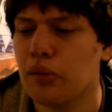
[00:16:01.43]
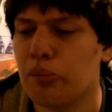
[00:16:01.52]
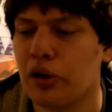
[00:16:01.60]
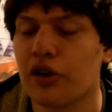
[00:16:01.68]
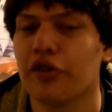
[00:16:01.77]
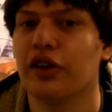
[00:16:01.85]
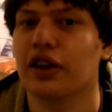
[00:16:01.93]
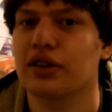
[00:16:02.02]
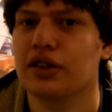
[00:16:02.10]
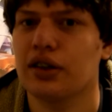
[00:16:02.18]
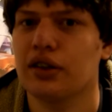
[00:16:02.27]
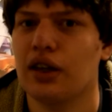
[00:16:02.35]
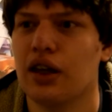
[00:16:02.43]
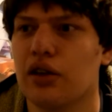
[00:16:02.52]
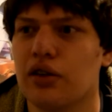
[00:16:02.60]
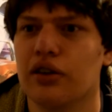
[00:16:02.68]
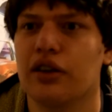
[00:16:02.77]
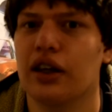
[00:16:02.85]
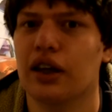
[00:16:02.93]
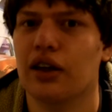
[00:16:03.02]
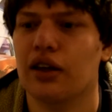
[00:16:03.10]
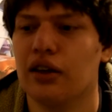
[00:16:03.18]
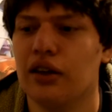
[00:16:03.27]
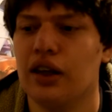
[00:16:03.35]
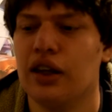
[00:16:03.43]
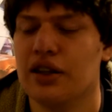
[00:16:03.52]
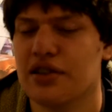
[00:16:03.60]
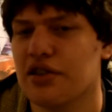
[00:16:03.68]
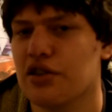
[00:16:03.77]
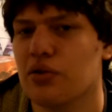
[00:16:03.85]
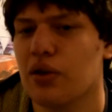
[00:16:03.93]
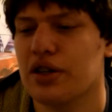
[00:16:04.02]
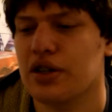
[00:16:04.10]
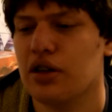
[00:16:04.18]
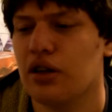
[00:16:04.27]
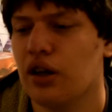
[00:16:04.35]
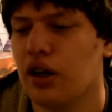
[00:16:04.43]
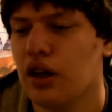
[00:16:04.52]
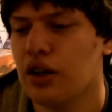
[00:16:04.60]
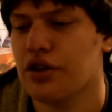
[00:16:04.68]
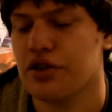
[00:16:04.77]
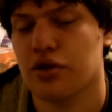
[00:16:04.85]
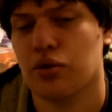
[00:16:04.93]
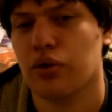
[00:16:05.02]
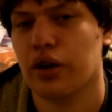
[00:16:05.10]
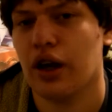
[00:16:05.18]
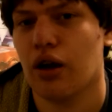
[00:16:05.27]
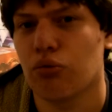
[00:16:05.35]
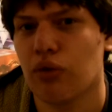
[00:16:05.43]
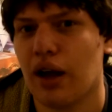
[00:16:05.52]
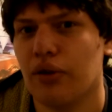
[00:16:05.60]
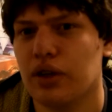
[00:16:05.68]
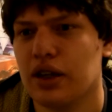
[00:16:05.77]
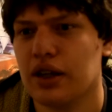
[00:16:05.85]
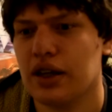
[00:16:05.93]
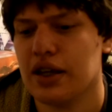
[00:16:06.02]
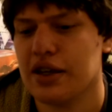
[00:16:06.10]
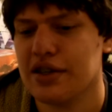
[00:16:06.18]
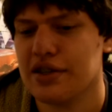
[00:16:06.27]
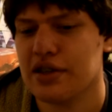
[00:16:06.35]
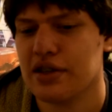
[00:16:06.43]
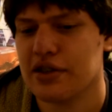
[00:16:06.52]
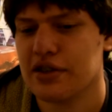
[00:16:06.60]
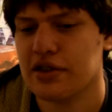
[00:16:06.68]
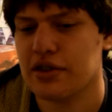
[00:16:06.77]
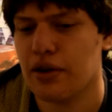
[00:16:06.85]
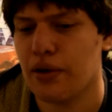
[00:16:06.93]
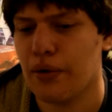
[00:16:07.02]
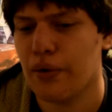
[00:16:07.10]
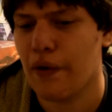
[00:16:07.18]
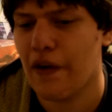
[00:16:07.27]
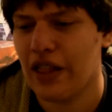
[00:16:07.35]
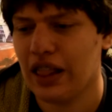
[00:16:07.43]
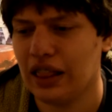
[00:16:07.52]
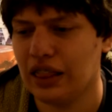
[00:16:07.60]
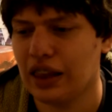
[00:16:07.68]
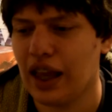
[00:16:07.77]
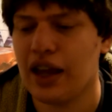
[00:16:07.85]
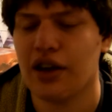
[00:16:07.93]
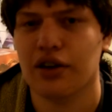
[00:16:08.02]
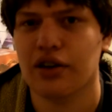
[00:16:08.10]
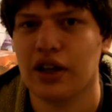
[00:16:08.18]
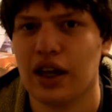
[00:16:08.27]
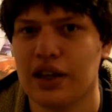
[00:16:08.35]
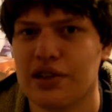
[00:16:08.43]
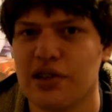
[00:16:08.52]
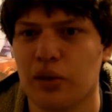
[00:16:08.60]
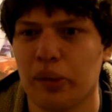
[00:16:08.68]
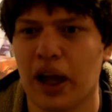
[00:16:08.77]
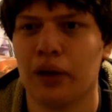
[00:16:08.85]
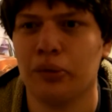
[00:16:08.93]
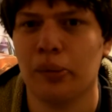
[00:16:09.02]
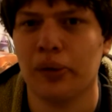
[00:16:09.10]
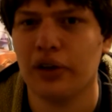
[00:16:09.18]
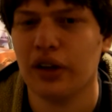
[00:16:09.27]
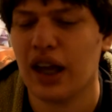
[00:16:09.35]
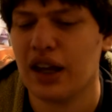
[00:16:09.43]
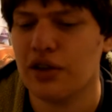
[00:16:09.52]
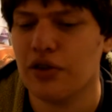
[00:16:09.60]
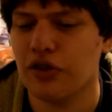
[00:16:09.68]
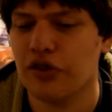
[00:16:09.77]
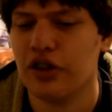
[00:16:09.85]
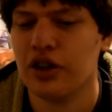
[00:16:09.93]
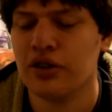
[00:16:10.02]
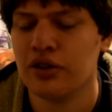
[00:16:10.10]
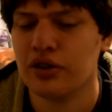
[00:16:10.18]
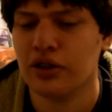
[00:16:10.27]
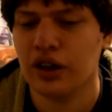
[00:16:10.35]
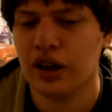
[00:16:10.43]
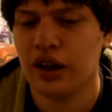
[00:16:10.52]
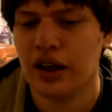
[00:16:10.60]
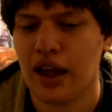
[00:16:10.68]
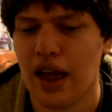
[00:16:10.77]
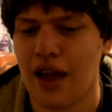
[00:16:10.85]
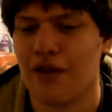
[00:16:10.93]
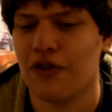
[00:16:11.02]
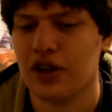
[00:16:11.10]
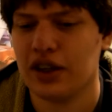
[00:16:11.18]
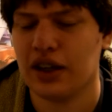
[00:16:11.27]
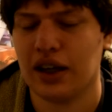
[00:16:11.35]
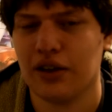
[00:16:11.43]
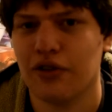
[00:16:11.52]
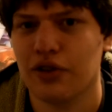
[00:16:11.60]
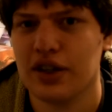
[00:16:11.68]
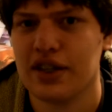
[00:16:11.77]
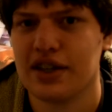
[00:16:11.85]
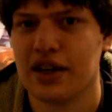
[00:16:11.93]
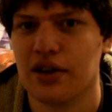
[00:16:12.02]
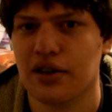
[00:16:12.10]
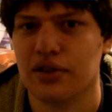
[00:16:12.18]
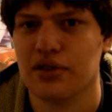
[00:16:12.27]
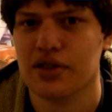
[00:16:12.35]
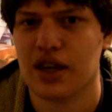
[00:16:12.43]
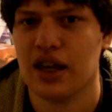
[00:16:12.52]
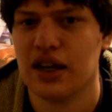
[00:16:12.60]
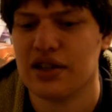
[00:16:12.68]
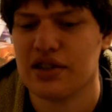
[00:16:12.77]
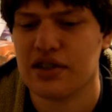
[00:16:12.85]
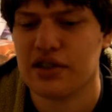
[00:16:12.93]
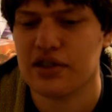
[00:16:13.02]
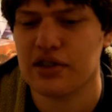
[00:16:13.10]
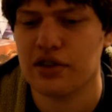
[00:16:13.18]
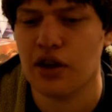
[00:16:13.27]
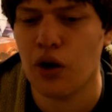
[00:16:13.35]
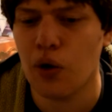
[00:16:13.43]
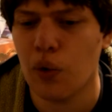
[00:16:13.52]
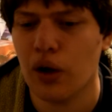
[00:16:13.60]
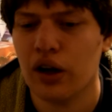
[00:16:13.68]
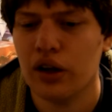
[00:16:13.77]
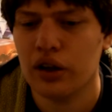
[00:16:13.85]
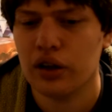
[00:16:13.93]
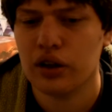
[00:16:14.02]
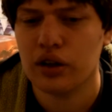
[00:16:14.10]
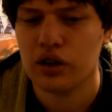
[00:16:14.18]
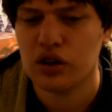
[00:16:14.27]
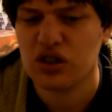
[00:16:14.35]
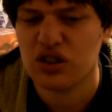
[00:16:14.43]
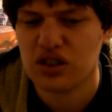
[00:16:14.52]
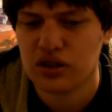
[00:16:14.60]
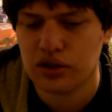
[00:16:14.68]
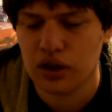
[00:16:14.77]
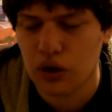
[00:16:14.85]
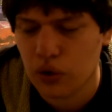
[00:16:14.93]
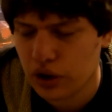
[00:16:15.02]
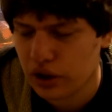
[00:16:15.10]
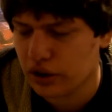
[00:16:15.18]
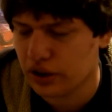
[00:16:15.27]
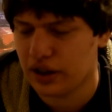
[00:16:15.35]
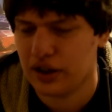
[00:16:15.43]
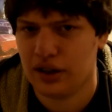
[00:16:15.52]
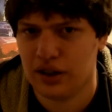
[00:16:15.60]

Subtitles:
perfect that you could think in this situation. The story around it is just so layered and so palpable, and you feel everything for these characters, and it's so good.